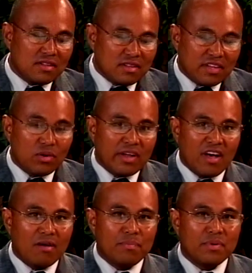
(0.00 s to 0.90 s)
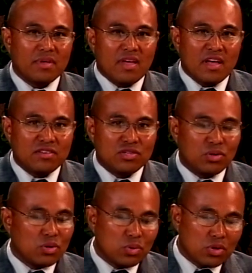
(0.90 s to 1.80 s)
legal help and you don't
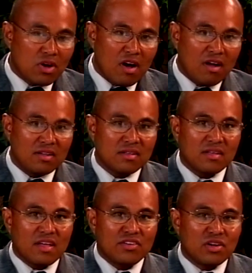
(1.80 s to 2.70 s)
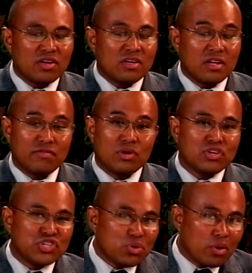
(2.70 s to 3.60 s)
know who to call, and if you're not
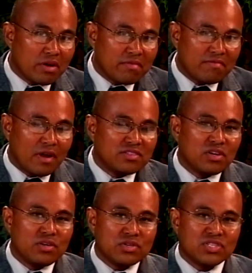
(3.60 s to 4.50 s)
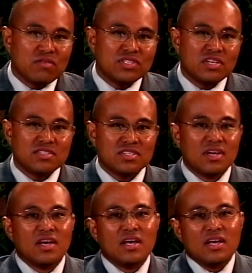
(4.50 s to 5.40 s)
sure if Volunteer Legal Services
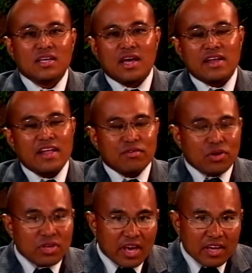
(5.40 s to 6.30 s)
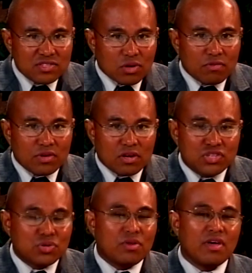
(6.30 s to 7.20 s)
can handle your case, or if you're not
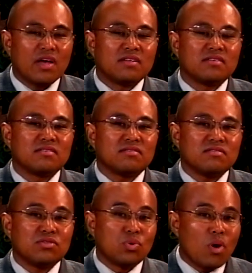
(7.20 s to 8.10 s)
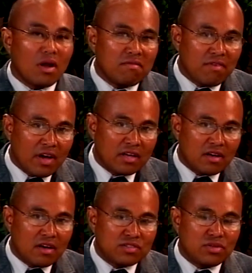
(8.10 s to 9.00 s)
sure that you qualify
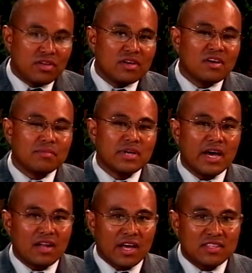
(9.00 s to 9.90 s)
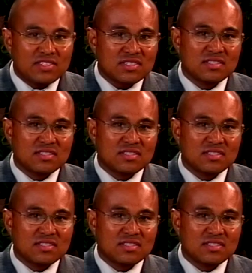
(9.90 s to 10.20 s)
under the income guidelines,